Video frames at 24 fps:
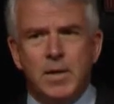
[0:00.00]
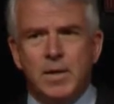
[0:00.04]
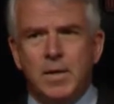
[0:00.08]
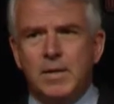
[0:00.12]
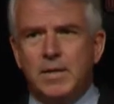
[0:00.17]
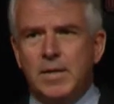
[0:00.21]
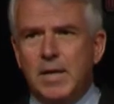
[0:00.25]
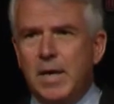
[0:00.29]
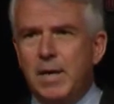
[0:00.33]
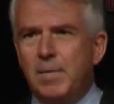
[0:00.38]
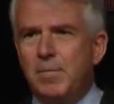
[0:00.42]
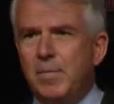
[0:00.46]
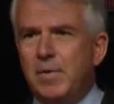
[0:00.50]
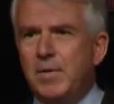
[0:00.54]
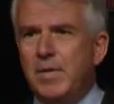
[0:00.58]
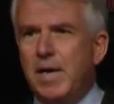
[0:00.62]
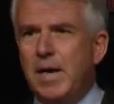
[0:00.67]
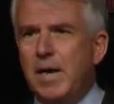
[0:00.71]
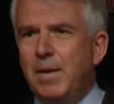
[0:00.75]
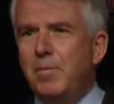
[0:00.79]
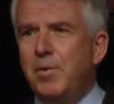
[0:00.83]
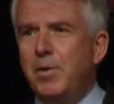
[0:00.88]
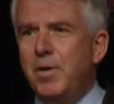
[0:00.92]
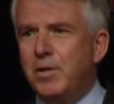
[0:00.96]

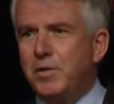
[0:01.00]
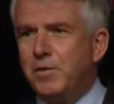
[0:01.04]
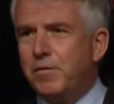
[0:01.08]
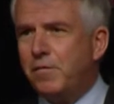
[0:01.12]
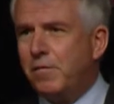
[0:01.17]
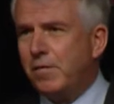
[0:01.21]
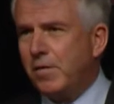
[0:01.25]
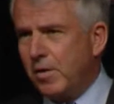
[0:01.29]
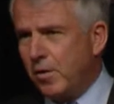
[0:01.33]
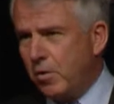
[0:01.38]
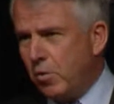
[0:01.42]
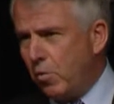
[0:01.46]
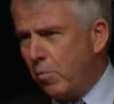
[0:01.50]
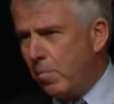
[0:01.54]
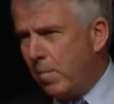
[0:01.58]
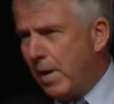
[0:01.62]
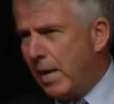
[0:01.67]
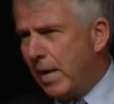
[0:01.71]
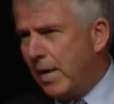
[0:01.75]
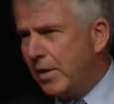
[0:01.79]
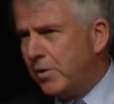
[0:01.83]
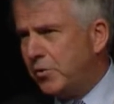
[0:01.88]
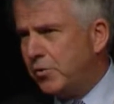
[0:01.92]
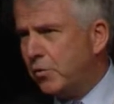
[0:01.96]
Time does go
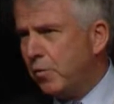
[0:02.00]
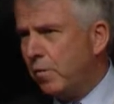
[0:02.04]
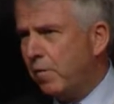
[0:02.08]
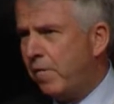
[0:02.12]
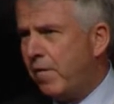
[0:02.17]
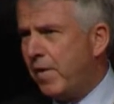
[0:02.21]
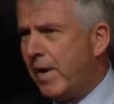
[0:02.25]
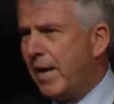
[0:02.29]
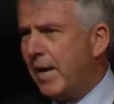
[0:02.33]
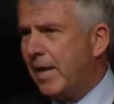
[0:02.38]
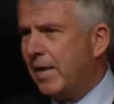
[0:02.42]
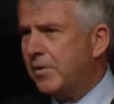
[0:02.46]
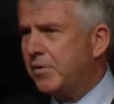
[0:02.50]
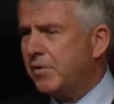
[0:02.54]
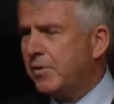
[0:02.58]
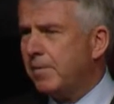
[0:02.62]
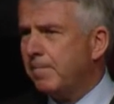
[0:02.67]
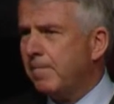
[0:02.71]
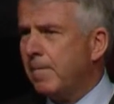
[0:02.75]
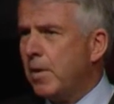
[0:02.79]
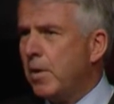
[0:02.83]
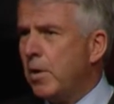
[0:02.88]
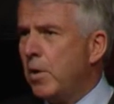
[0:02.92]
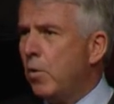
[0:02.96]
by so fast.
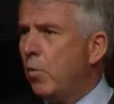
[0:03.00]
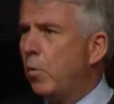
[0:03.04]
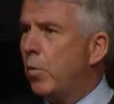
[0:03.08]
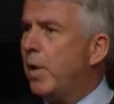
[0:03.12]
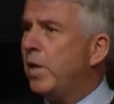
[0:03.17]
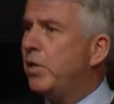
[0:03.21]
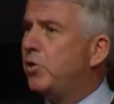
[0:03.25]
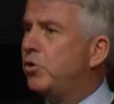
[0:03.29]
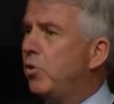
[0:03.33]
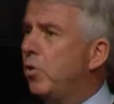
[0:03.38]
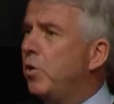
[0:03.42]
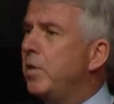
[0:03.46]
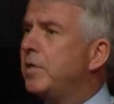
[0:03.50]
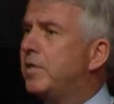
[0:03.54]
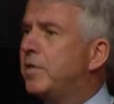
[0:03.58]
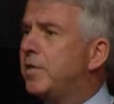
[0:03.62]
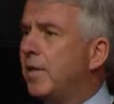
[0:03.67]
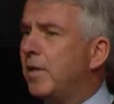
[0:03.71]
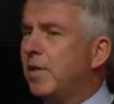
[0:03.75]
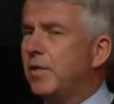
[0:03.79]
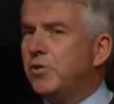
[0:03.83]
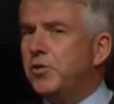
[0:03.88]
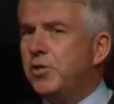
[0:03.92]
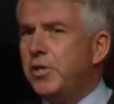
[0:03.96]
When I joined
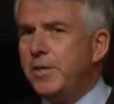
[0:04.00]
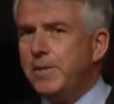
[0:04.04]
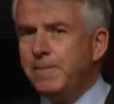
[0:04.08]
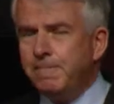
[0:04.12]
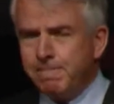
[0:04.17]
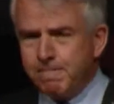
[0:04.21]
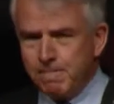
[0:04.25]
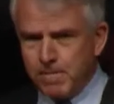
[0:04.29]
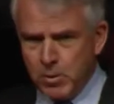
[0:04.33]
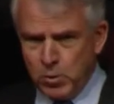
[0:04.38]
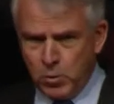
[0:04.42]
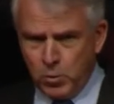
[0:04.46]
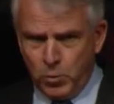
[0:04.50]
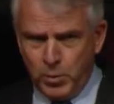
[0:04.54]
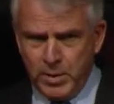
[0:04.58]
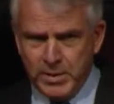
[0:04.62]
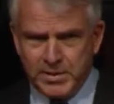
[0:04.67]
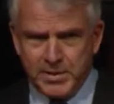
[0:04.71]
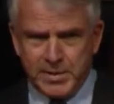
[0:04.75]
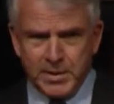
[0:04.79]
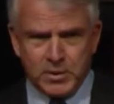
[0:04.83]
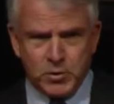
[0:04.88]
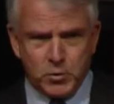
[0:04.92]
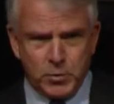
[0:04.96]
Celgene, we had
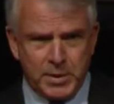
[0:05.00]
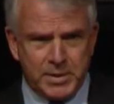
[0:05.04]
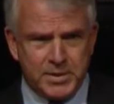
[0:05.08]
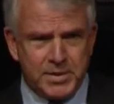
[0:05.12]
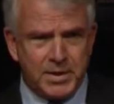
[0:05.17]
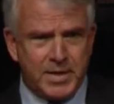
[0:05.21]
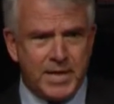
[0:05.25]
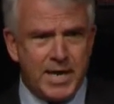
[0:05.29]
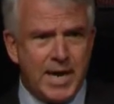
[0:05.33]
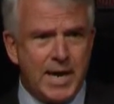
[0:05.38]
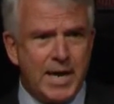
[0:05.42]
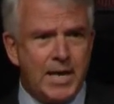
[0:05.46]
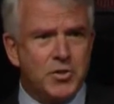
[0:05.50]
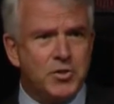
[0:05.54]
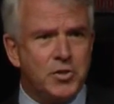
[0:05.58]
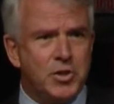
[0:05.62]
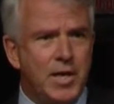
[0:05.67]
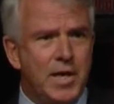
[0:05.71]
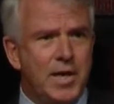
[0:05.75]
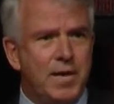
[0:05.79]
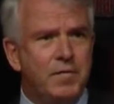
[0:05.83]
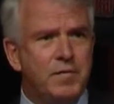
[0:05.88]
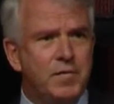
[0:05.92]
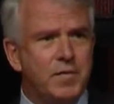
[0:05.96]
6 weeks of cash
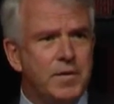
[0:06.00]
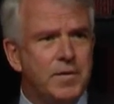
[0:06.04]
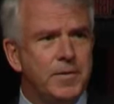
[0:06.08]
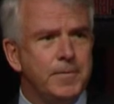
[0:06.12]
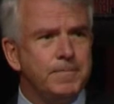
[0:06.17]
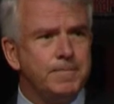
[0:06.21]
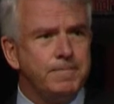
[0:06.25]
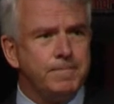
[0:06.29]
left.